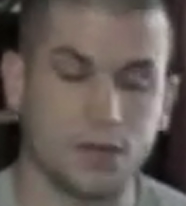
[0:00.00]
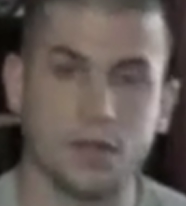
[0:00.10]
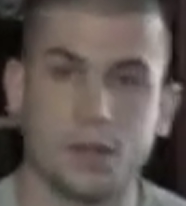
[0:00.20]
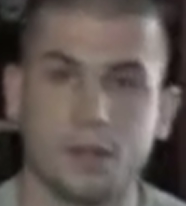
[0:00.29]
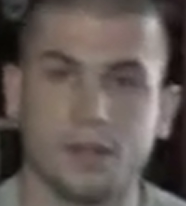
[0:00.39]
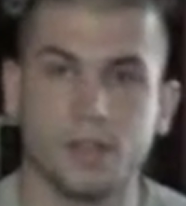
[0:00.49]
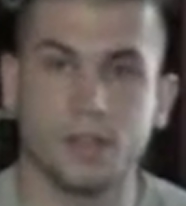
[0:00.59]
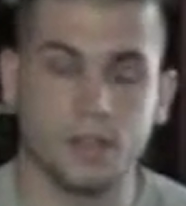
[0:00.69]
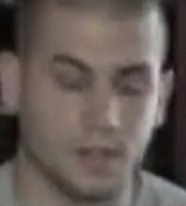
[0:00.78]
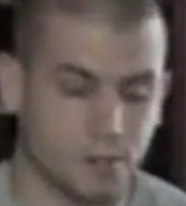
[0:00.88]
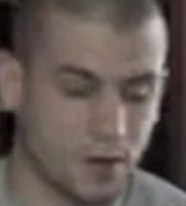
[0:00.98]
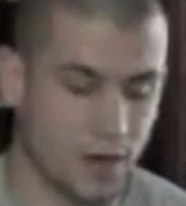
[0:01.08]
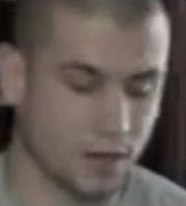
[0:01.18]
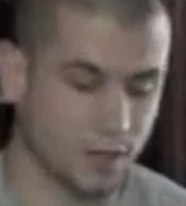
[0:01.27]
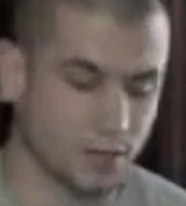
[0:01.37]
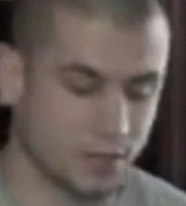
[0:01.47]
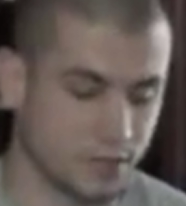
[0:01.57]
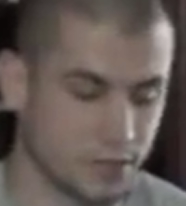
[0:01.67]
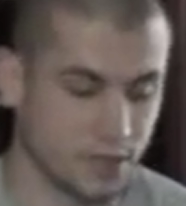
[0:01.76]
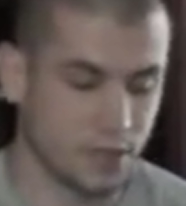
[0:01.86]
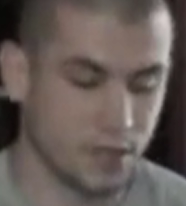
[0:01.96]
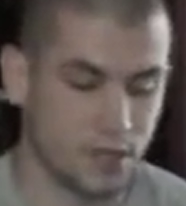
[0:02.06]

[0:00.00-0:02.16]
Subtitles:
unhealthy eating practices